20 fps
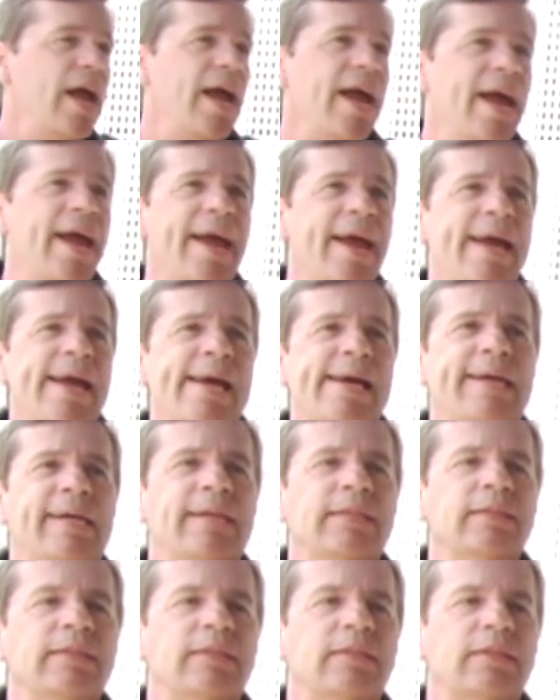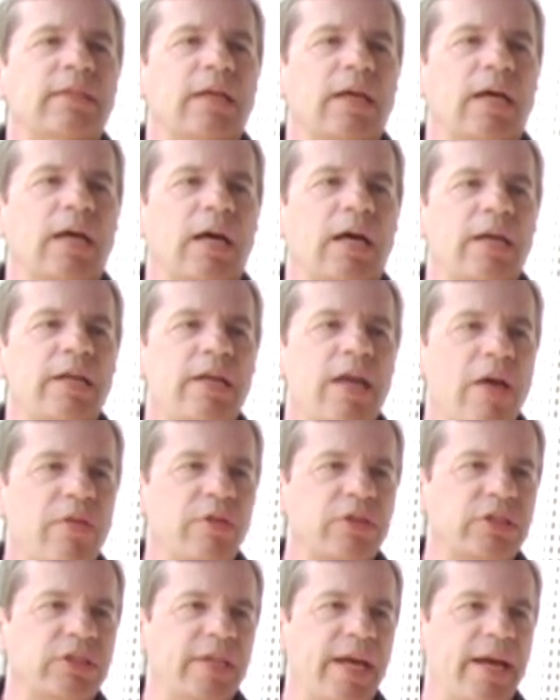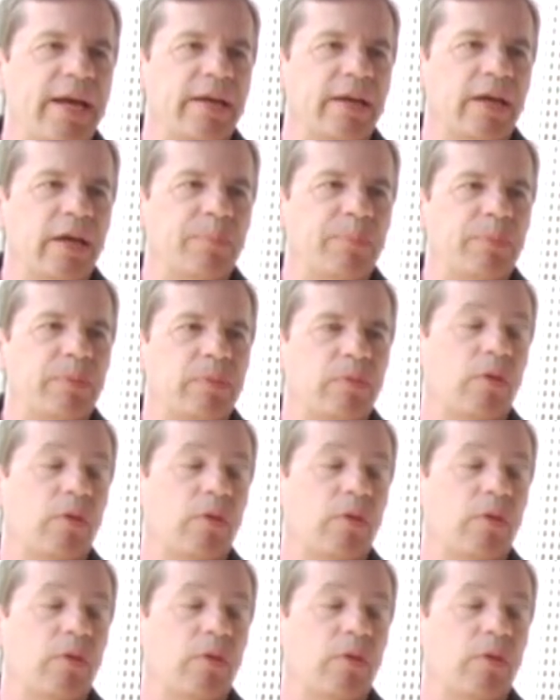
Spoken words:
And another stand-up,